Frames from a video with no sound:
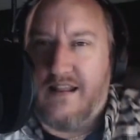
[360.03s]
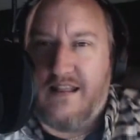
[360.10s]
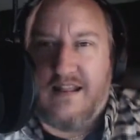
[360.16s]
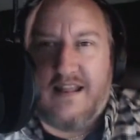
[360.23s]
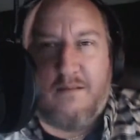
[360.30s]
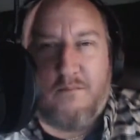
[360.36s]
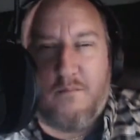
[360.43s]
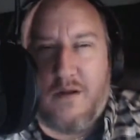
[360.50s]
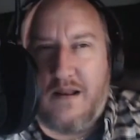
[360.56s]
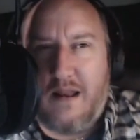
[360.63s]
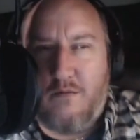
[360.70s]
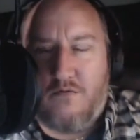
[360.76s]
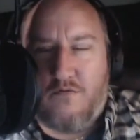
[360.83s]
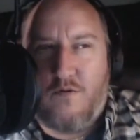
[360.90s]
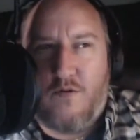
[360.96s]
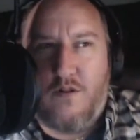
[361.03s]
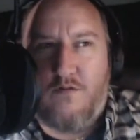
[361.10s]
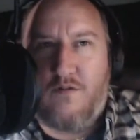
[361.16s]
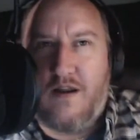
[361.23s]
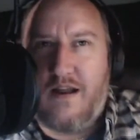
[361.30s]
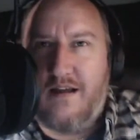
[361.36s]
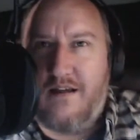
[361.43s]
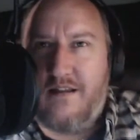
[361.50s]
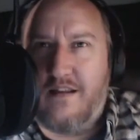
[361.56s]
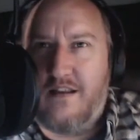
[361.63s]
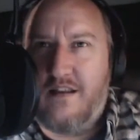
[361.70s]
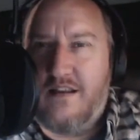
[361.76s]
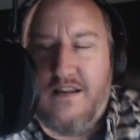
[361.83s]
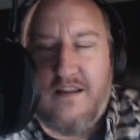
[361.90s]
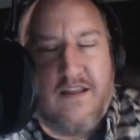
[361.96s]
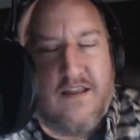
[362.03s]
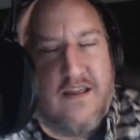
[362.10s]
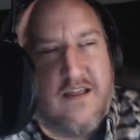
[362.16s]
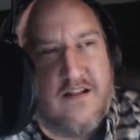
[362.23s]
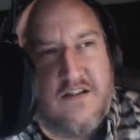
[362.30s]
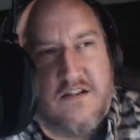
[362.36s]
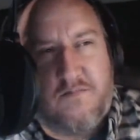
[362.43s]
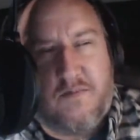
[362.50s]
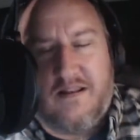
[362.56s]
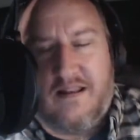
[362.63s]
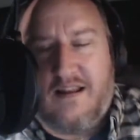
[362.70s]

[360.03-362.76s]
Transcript: and then that Monday would roll around, and just be like,